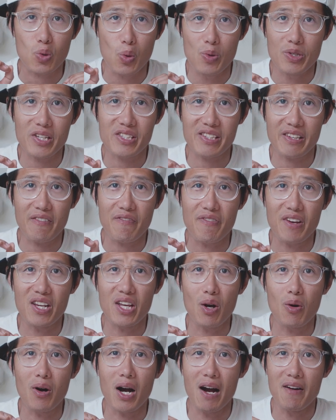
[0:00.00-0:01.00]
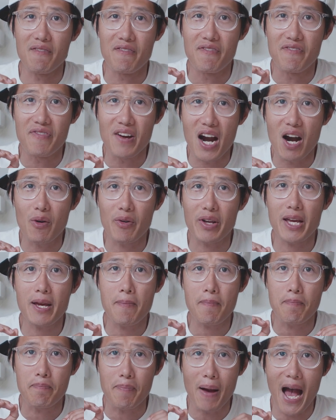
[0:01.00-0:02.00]
360 video a
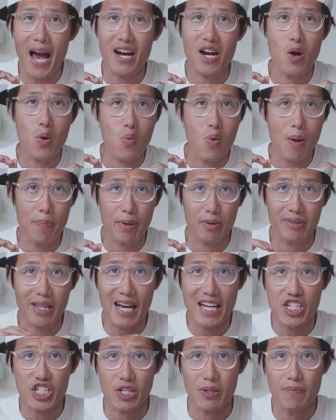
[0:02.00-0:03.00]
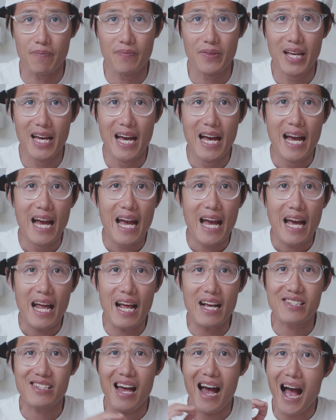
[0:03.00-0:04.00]
very bad reputation.
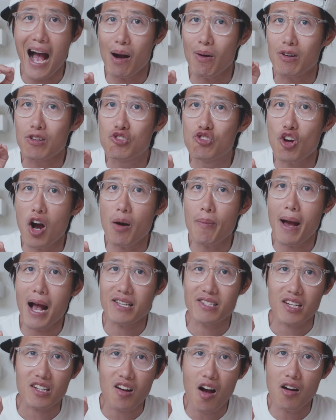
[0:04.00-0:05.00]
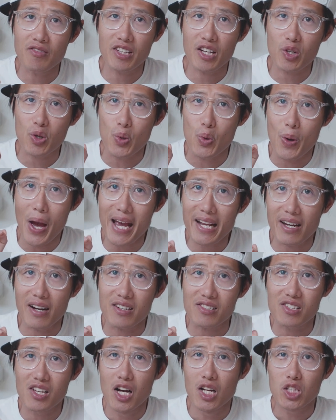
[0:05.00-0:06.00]
It's our job as a content
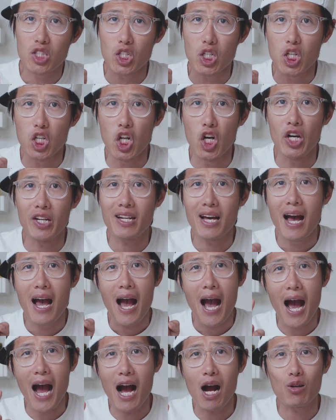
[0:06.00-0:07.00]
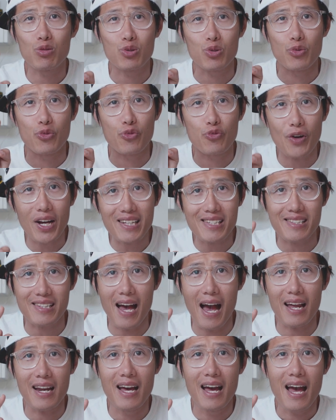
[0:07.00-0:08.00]
creators to learn how to fix
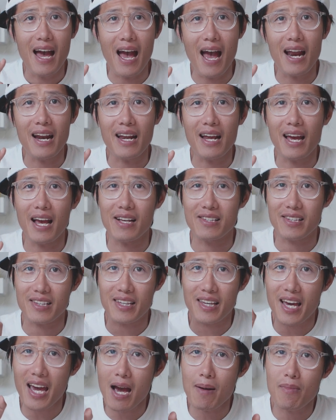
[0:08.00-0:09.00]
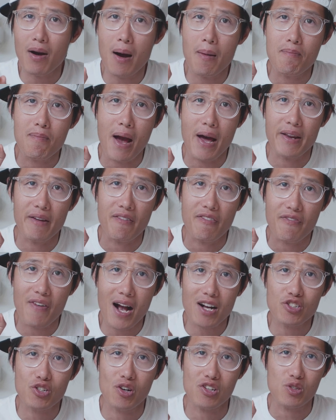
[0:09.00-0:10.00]
that and it's camera
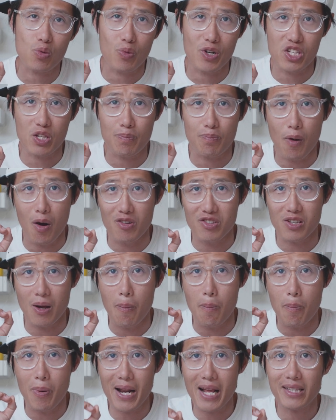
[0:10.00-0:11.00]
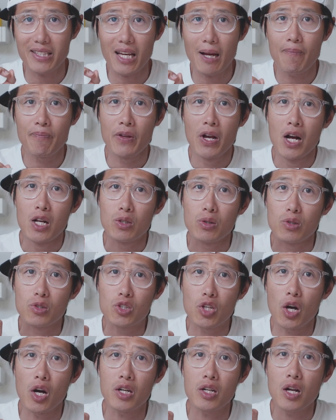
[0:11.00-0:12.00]
manufacturer's responsibility to
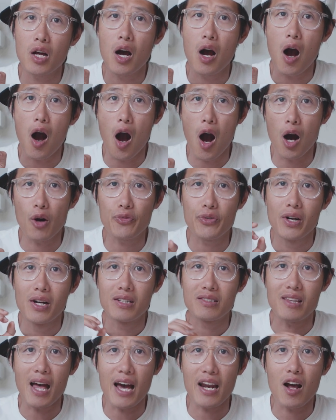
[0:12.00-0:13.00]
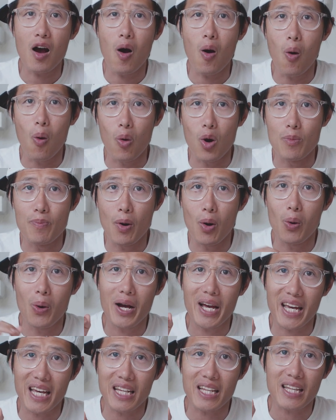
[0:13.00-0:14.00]
turn of that
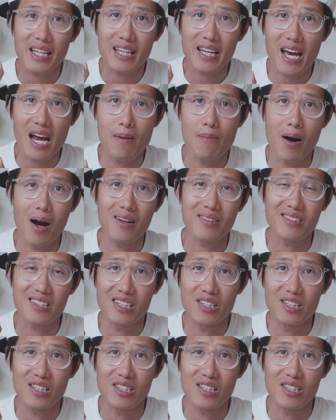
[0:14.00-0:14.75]
horrible in camera